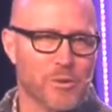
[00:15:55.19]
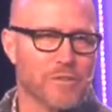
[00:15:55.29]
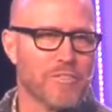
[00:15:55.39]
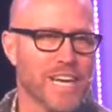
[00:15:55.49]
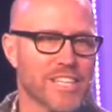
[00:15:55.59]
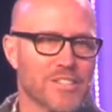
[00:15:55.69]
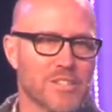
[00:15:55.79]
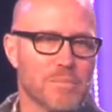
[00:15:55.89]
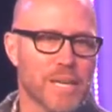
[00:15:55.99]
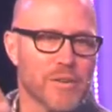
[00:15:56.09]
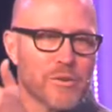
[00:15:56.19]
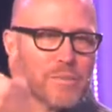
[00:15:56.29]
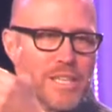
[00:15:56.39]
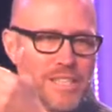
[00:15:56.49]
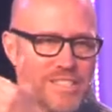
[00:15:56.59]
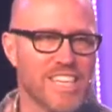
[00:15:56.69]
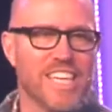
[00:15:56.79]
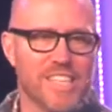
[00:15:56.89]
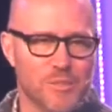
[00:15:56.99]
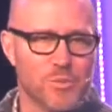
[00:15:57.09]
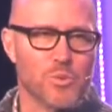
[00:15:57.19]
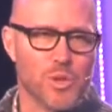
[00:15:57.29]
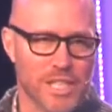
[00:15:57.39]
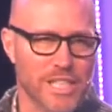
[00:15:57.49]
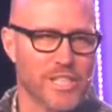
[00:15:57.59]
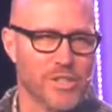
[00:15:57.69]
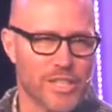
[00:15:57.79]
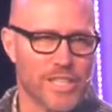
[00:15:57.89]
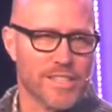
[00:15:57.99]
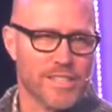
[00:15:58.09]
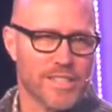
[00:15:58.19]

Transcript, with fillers: We're invited to the banquet because he's really good.